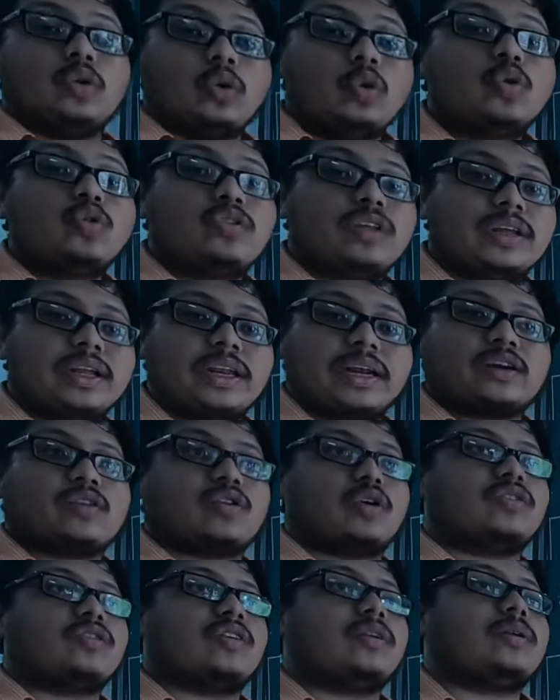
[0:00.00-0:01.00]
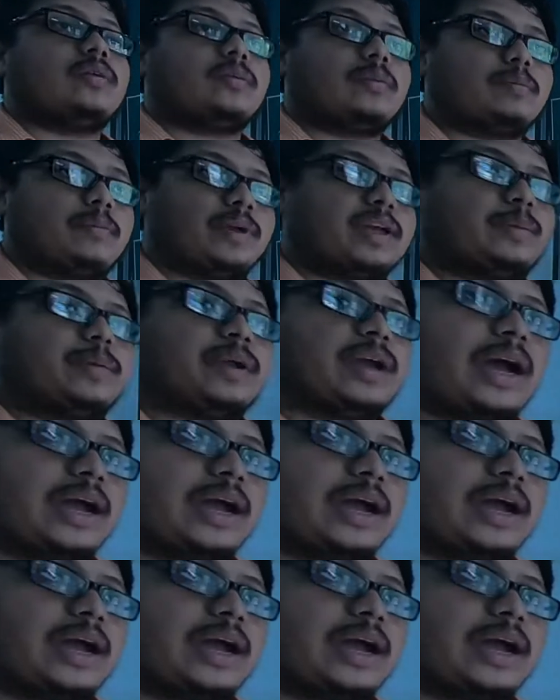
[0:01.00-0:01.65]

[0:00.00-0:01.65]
losing electrons and becoming